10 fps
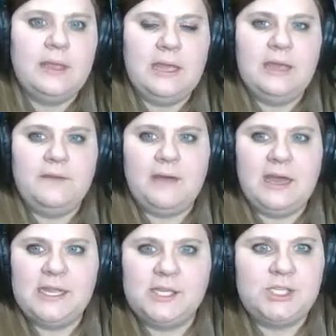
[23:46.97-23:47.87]
If
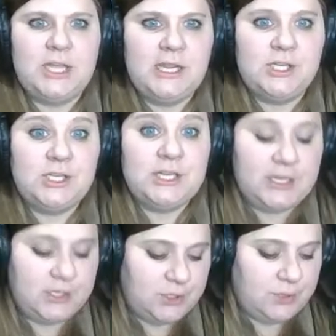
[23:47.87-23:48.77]
I change
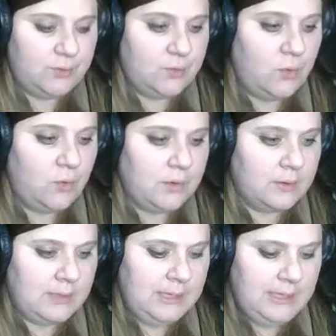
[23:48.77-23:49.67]
it to
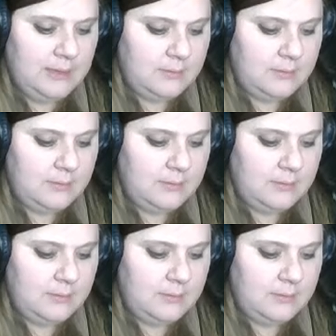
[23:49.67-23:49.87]
quarterly,